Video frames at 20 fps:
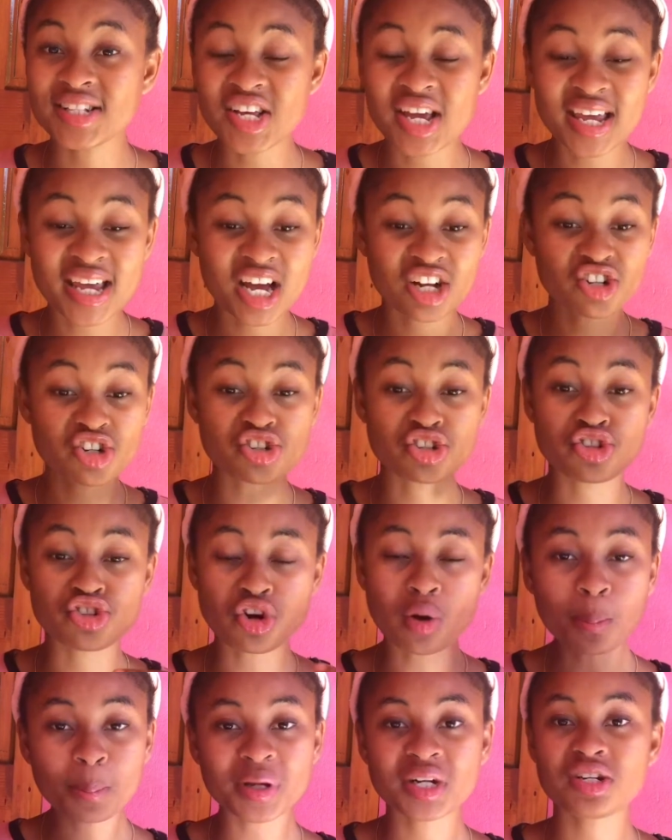You can't just
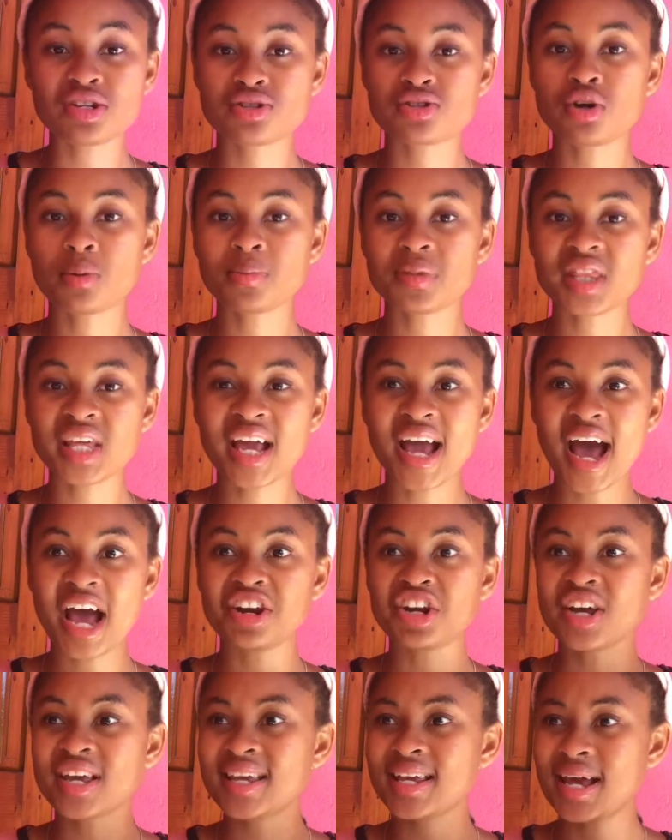jump into something and
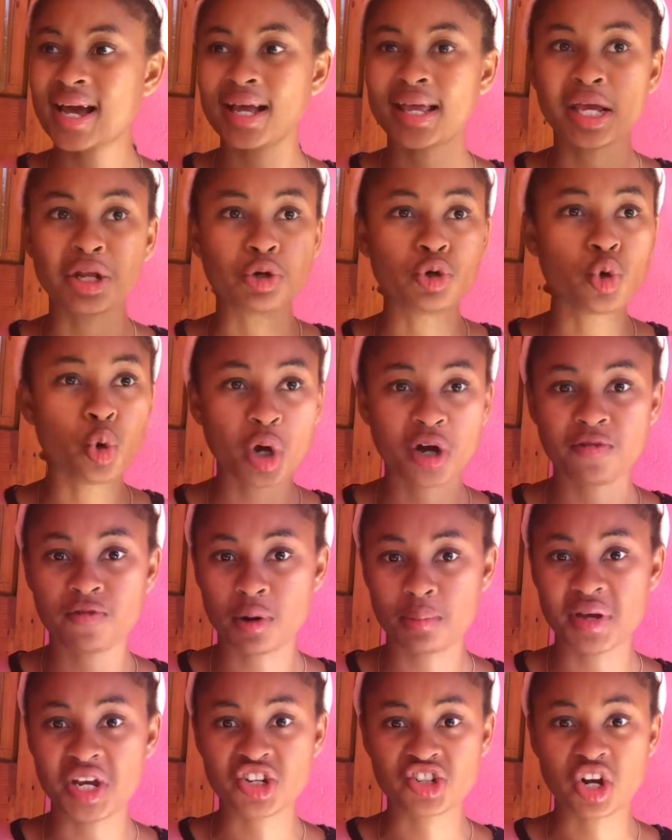you can't get no
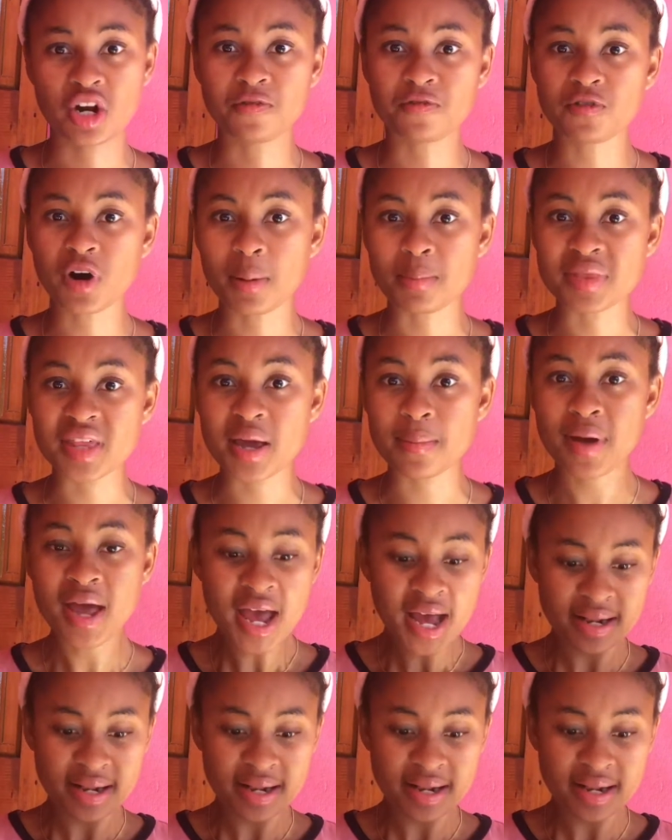information from them.